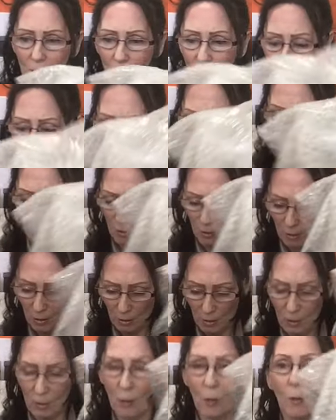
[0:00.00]
I'm just going to
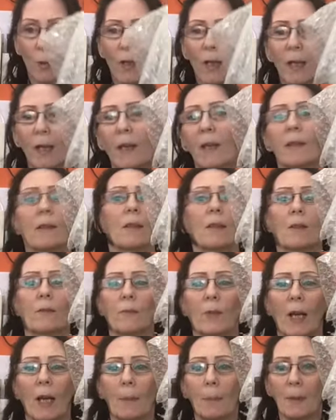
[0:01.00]
go ahead and
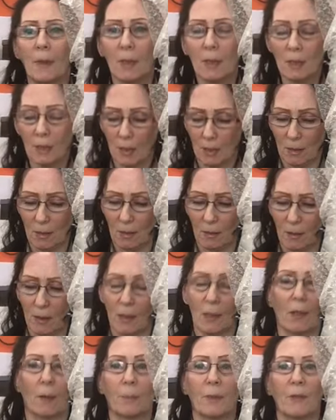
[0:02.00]
unwrap it, and
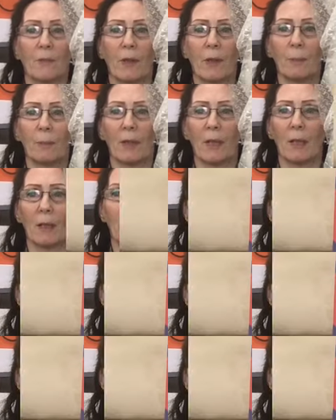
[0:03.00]
I'll be right back.